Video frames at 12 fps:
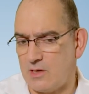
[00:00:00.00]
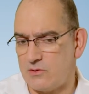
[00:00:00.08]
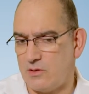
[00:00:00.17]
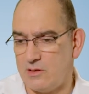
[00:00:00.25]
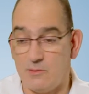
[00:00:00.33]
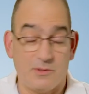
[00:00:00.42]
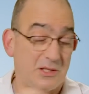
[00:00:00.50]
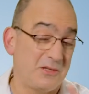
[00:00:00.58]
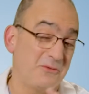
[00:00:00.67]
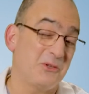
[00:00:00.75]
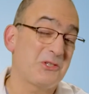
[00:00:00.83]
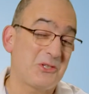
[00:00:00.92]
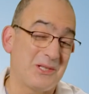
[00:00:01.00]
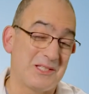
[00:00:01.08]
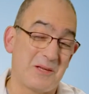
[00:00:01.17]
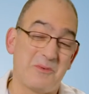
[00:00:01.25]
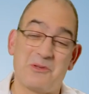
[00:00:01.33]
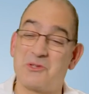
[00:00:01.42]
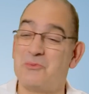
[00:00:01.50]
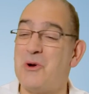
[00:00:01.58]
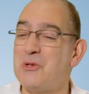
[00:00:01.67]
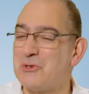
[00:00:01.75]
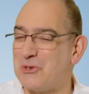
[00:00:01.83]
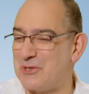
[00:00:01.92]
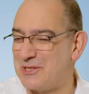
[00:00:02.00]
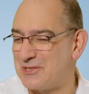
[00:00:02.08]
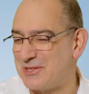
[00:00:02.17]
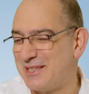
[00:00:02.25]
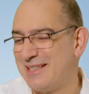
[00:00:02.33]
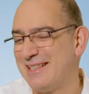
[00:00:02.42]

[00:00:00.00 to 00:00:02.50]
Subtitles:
Actually, a bit conversely, some of the smaller hernias